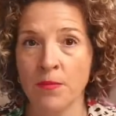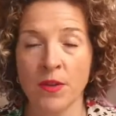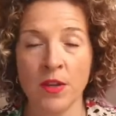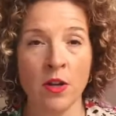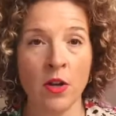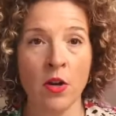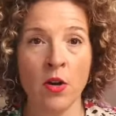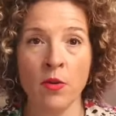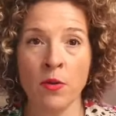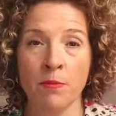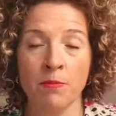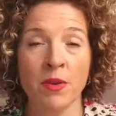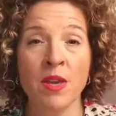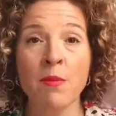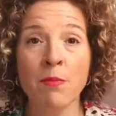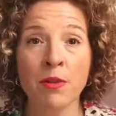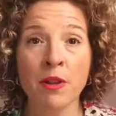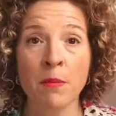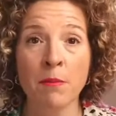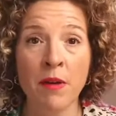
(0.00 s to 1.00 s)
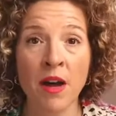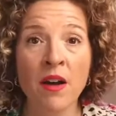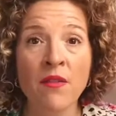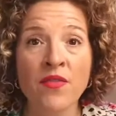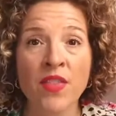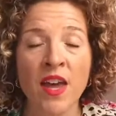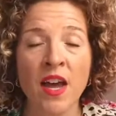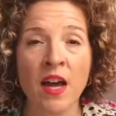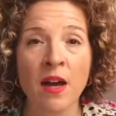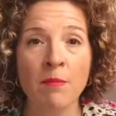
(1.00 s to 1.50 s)
you know people
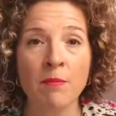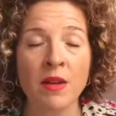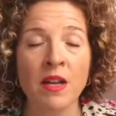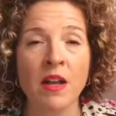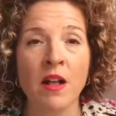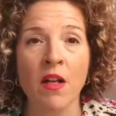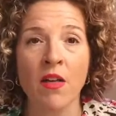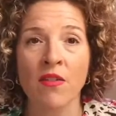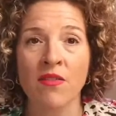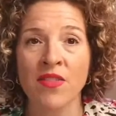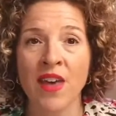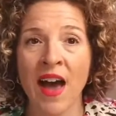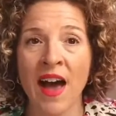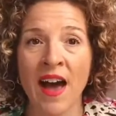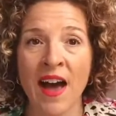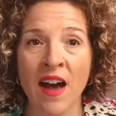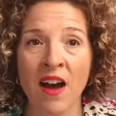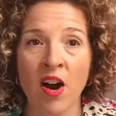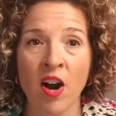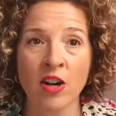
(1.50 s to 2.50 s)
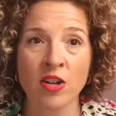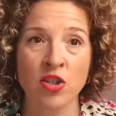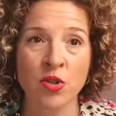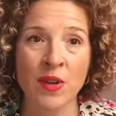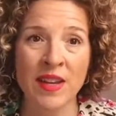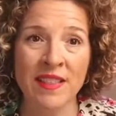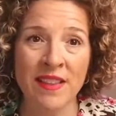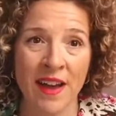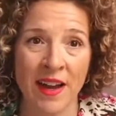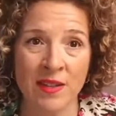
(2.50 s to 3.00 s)
above them that are
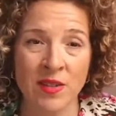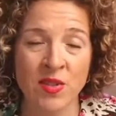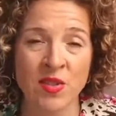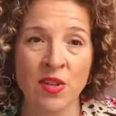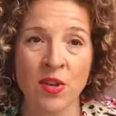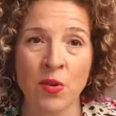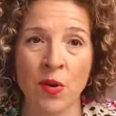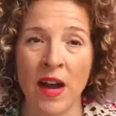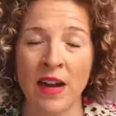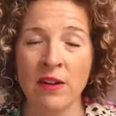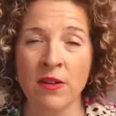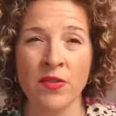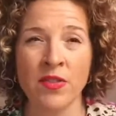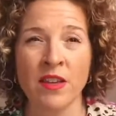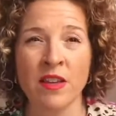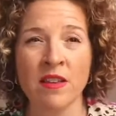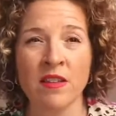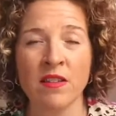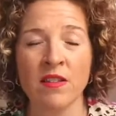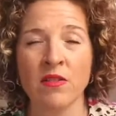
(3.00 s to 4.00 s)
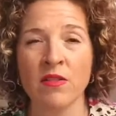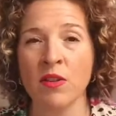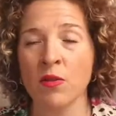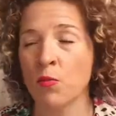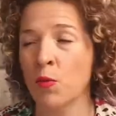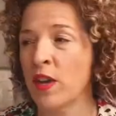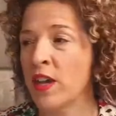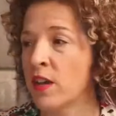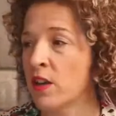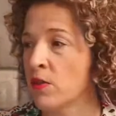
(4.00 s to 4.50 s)
doing that so i don't think
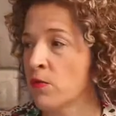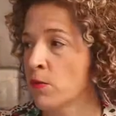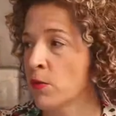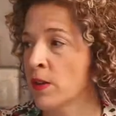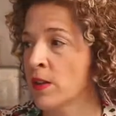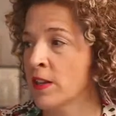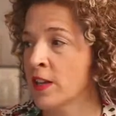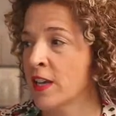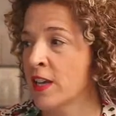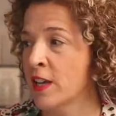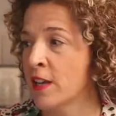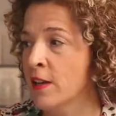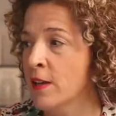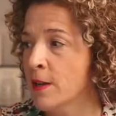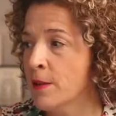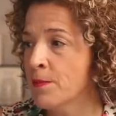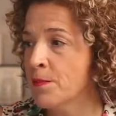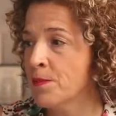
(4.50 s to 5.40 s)
that we can really